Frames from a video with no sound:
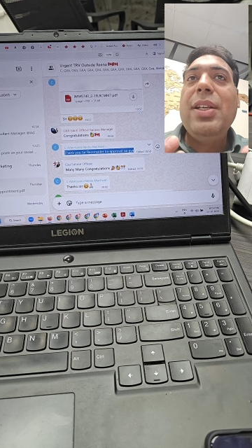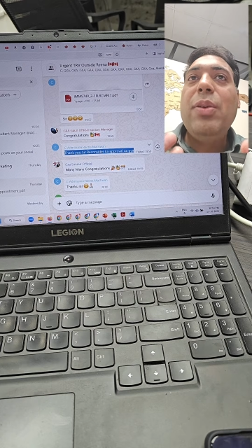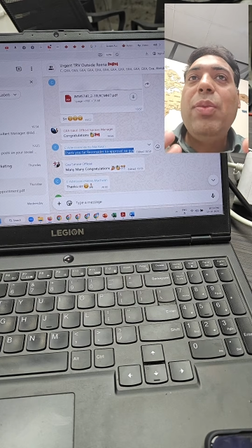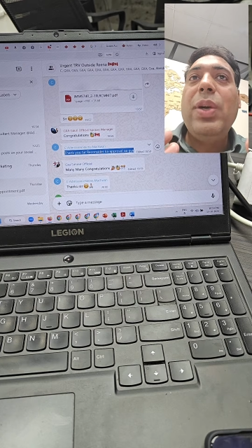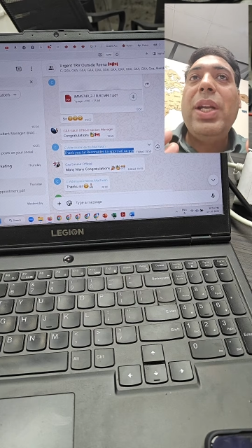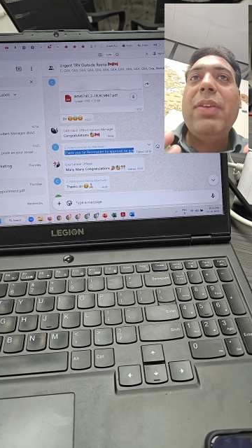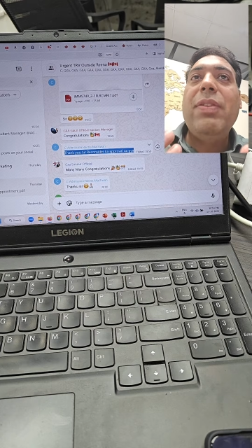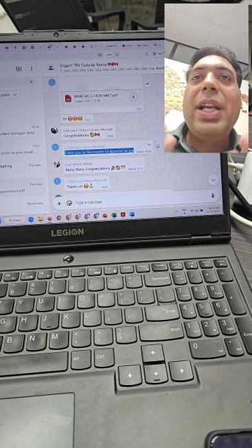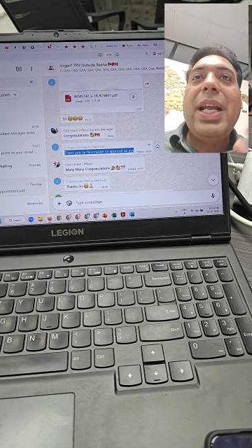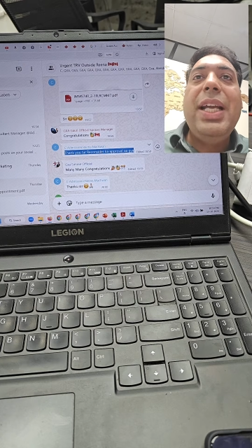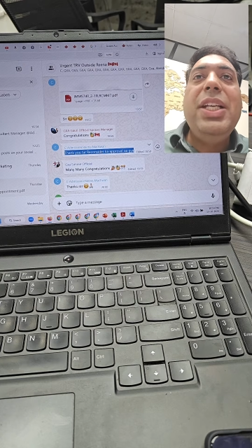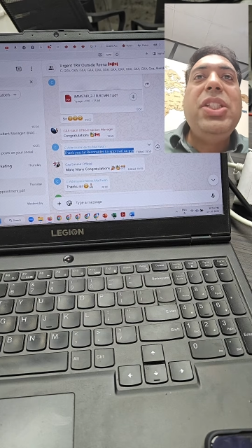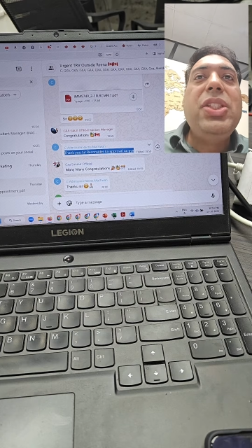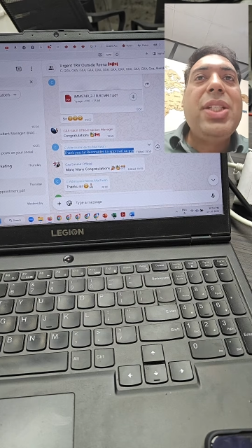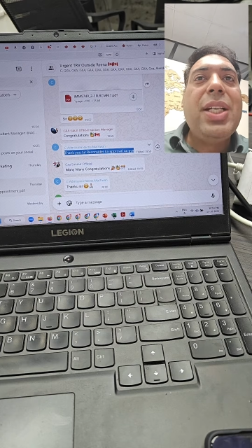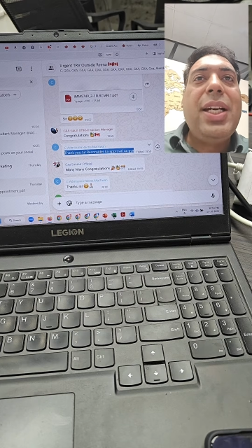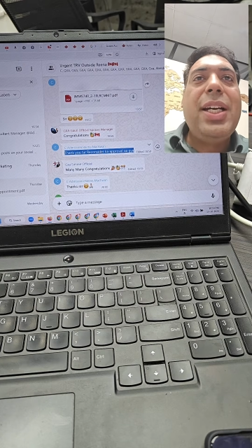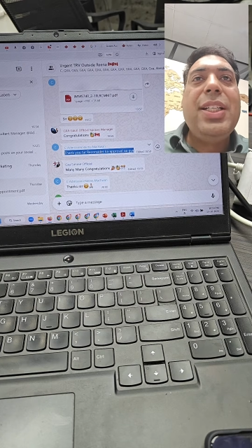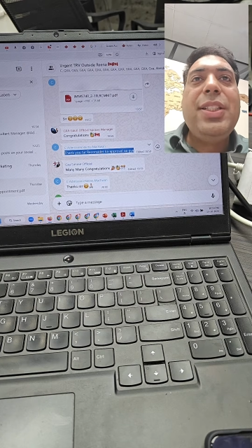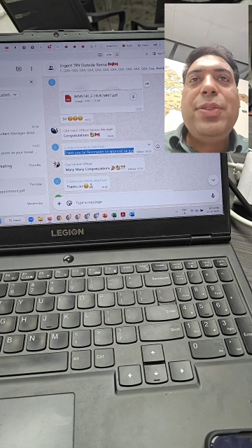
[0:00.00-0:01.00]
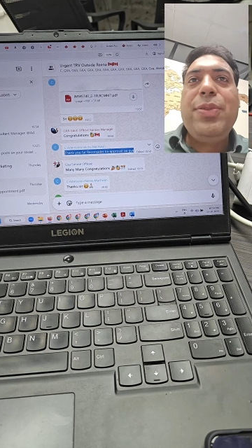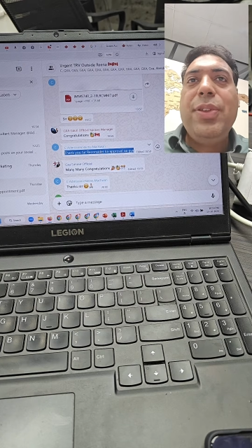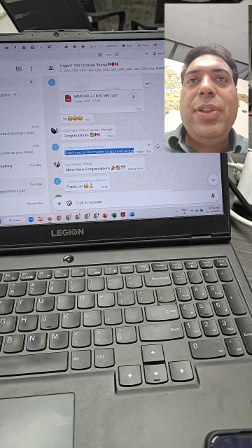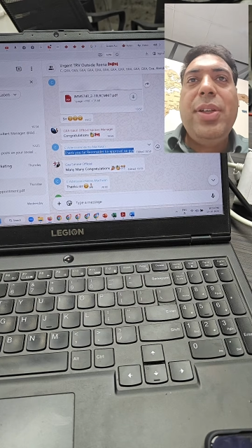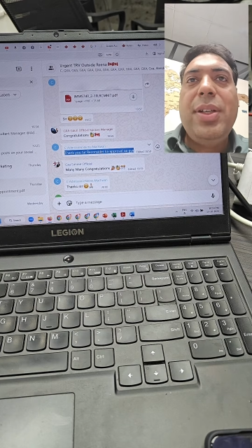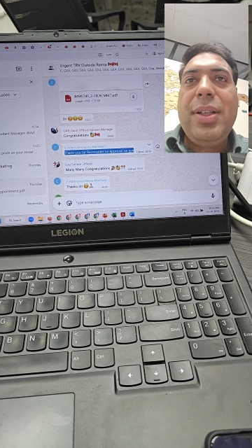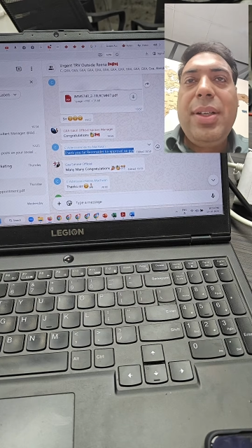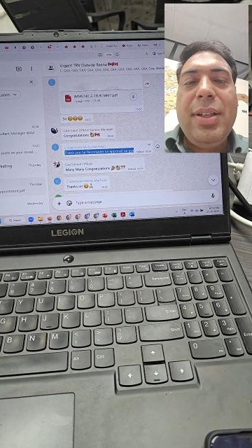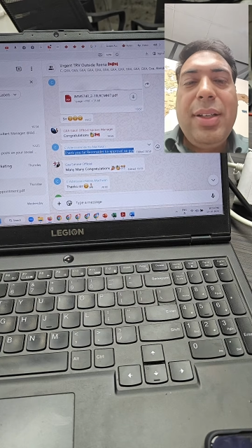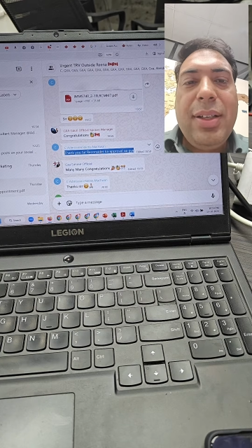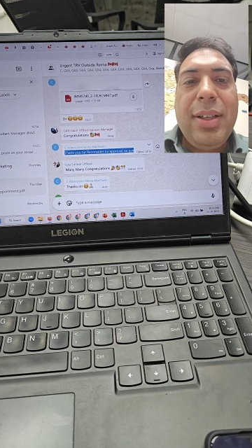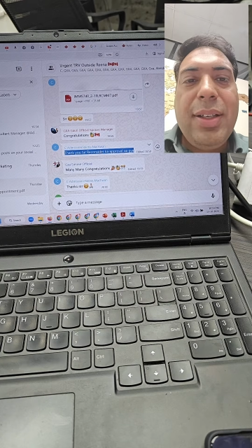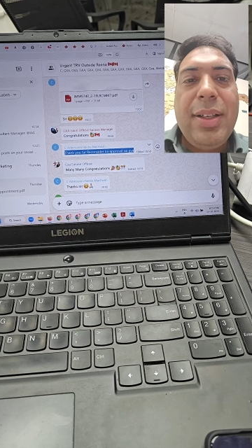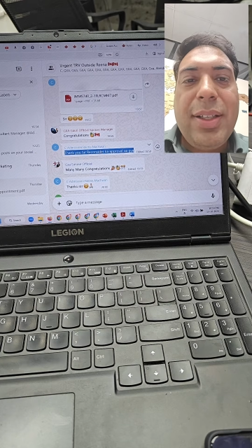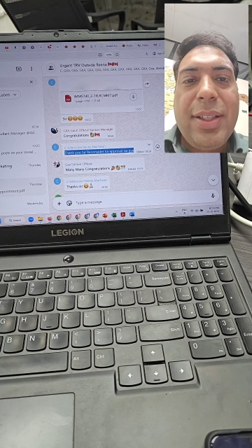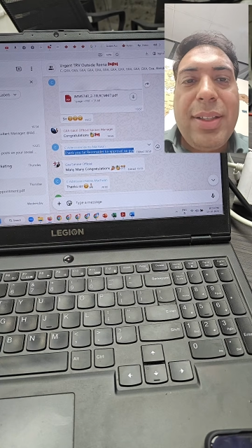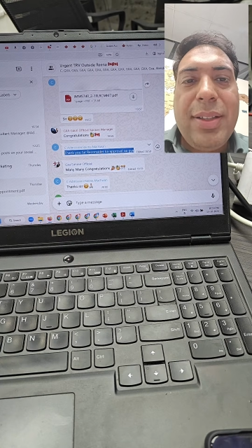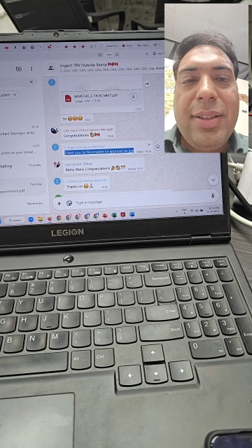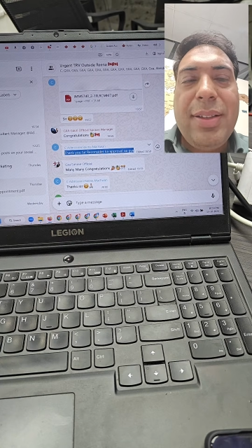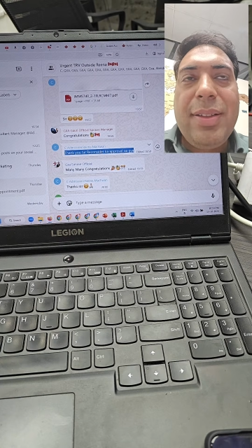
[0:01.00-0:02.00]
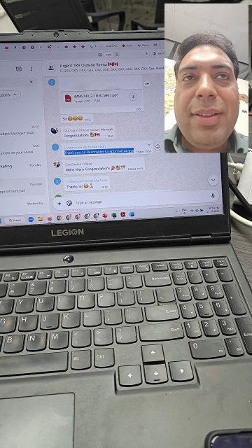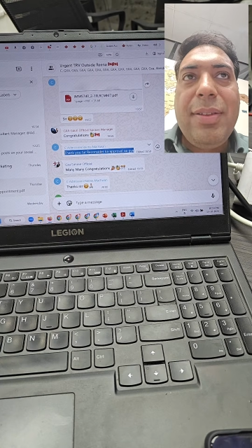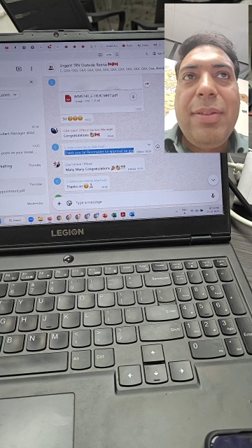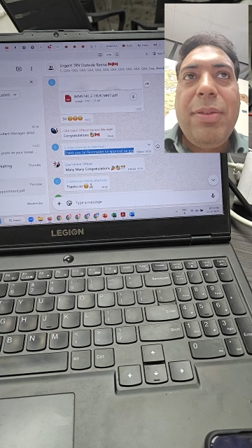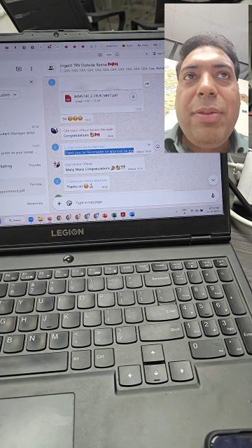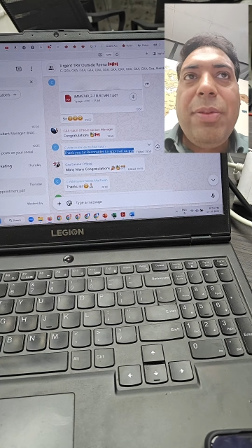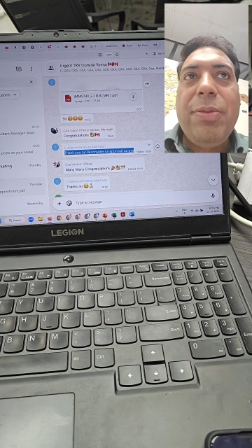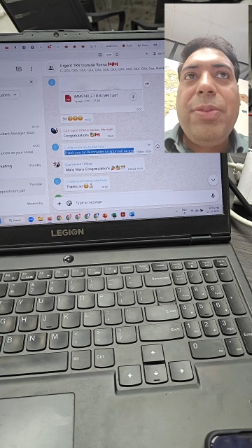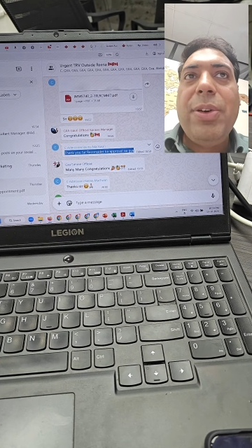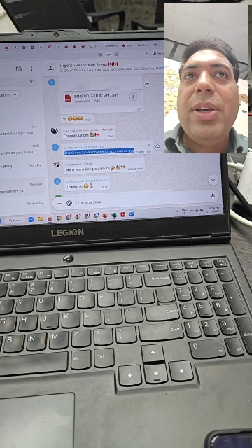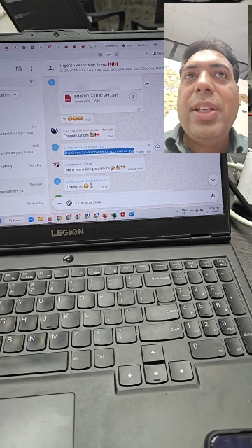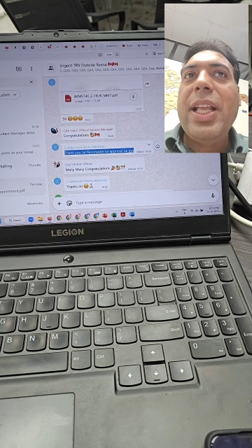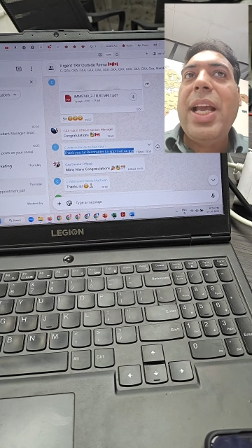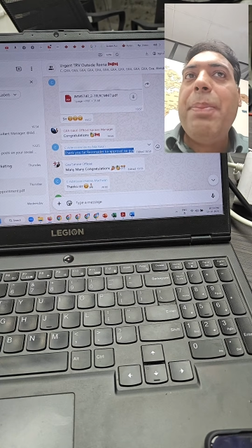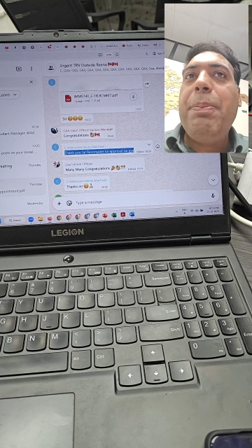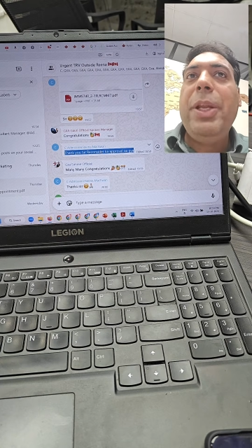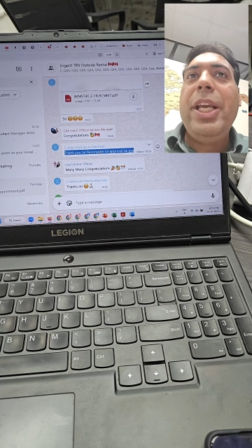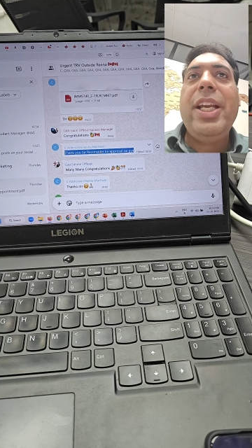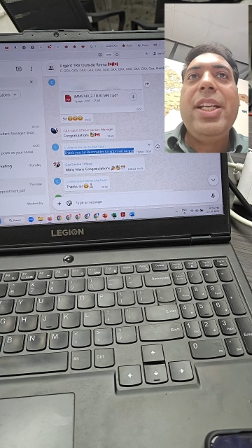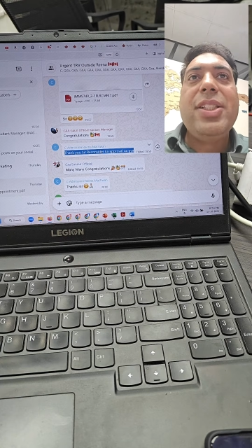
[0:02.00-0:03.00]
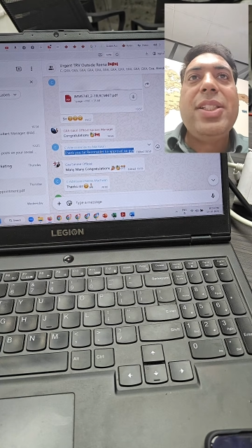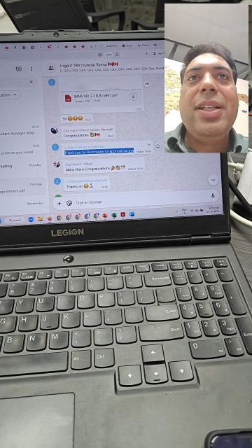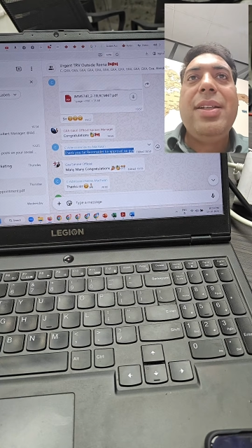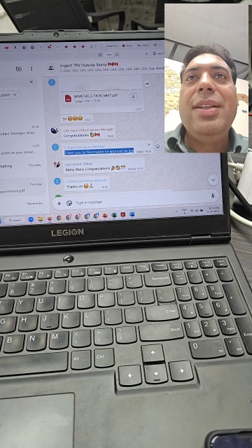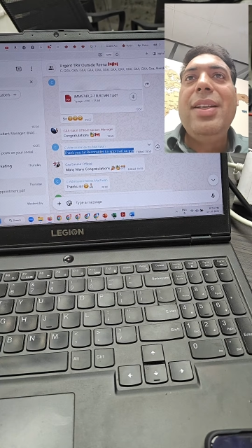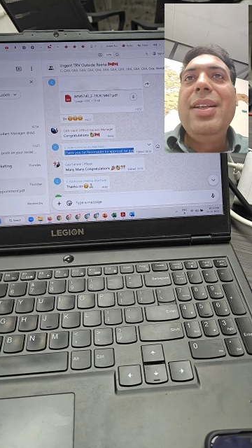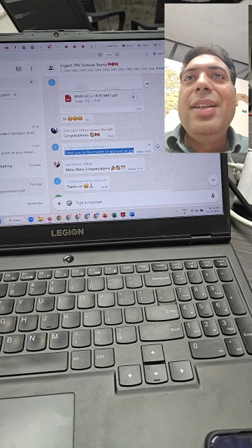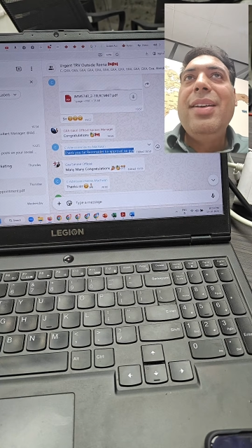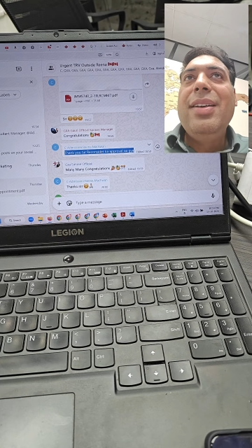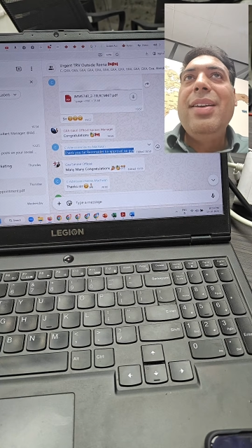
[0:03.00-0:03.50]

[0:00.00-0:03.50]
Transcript: whatever I charge for the application